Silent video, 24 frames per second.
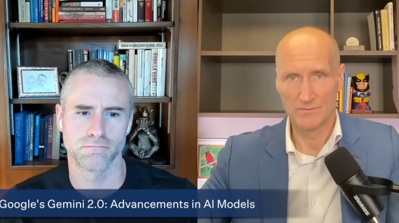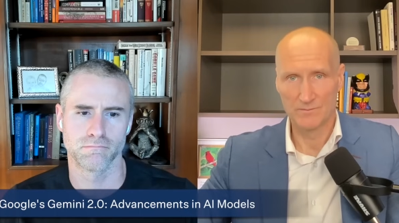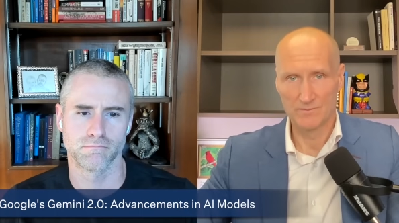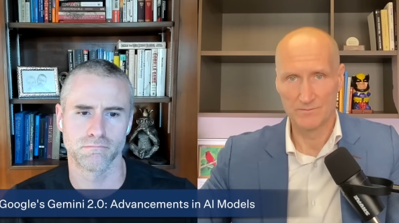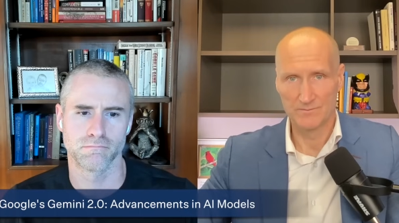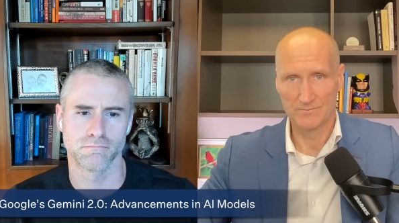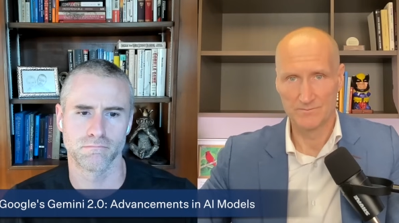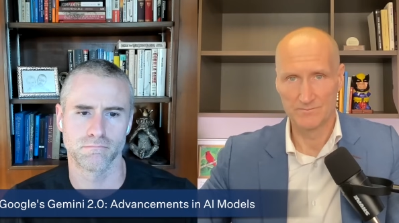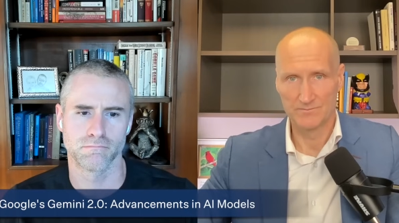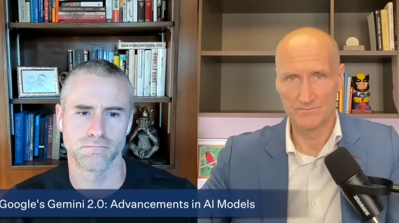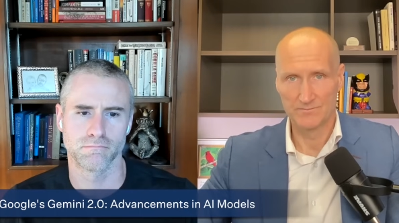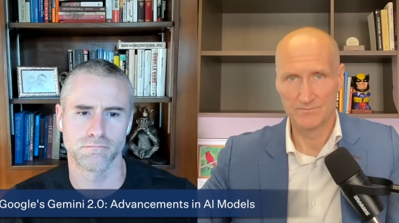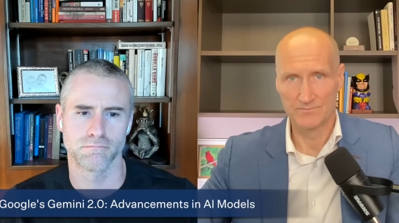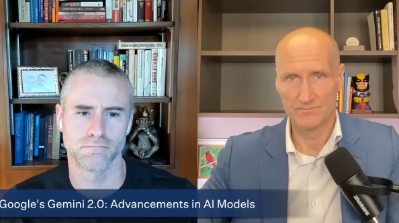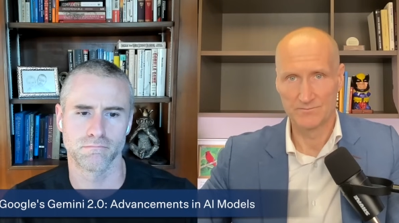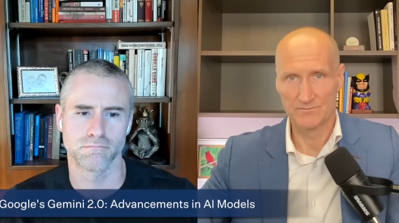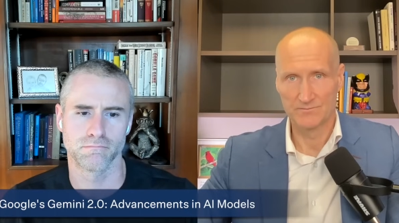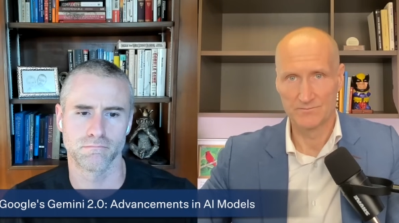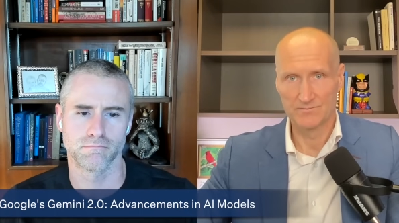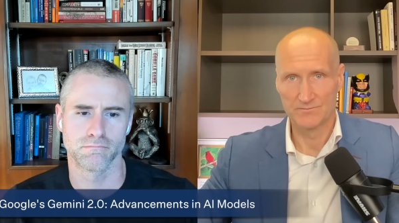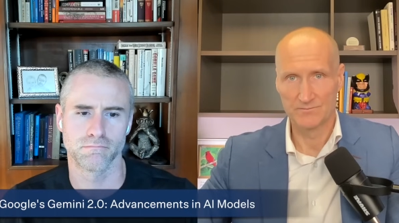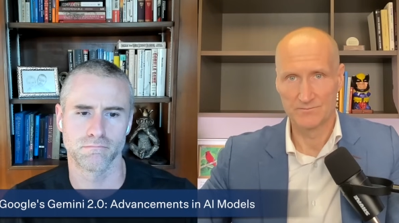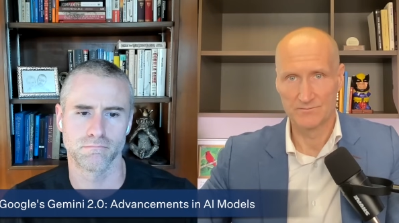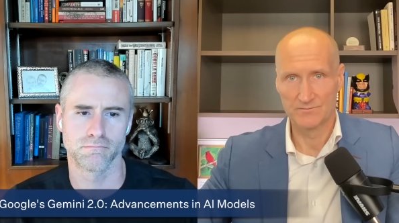
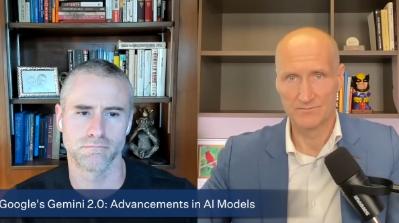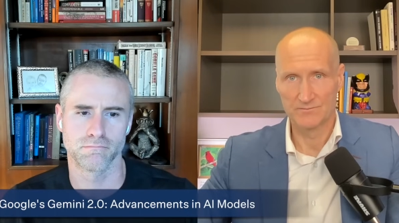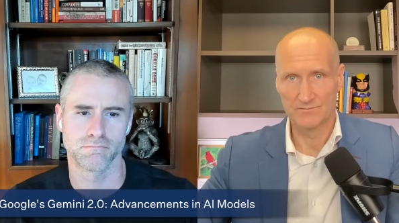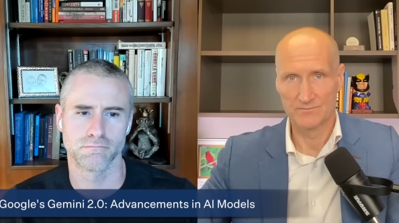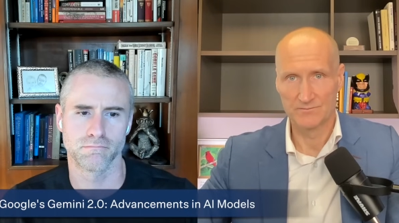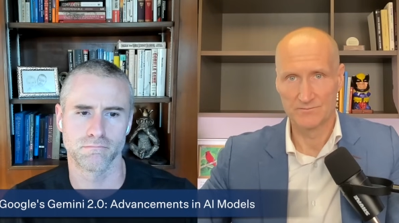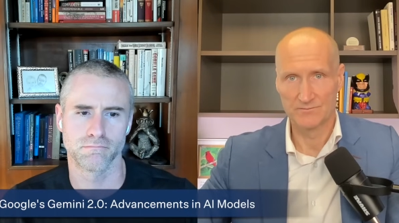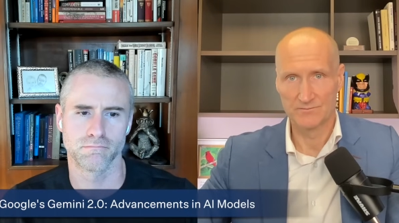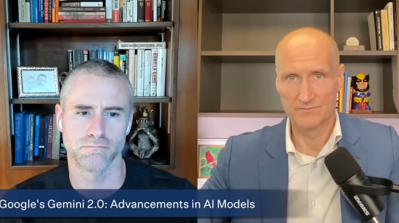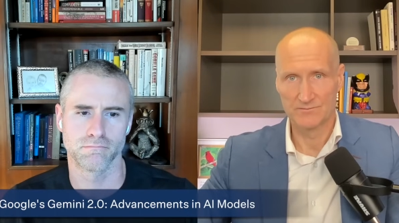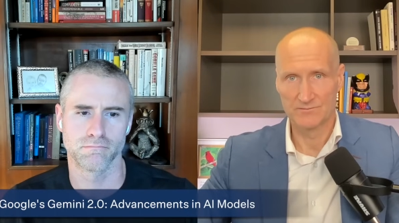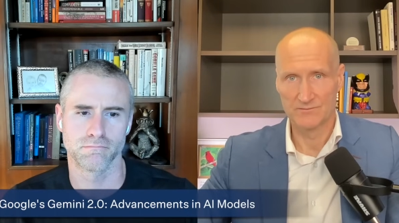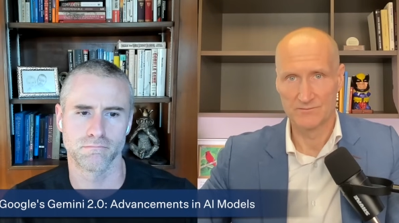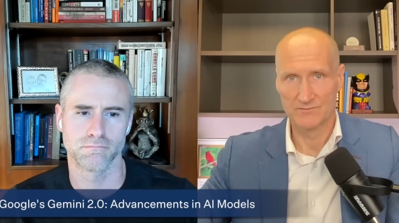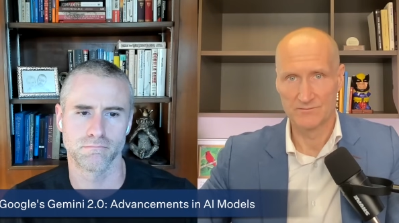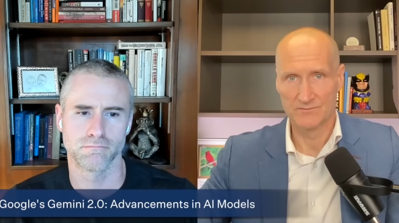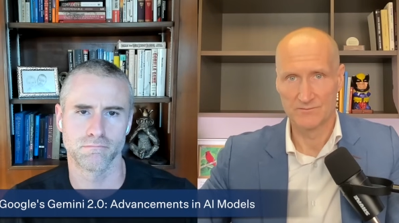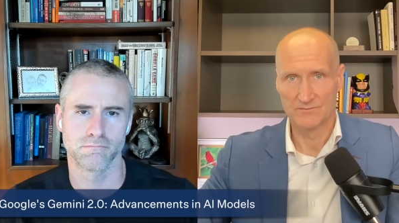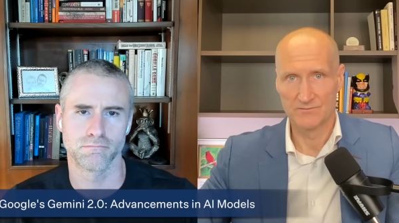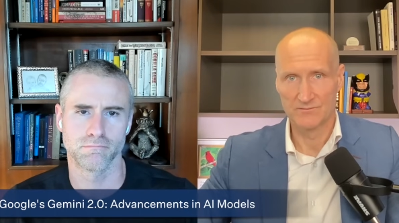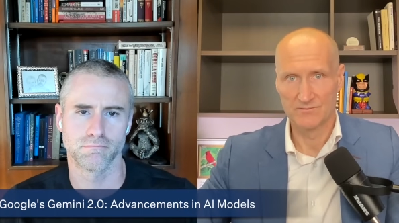(no one is talking)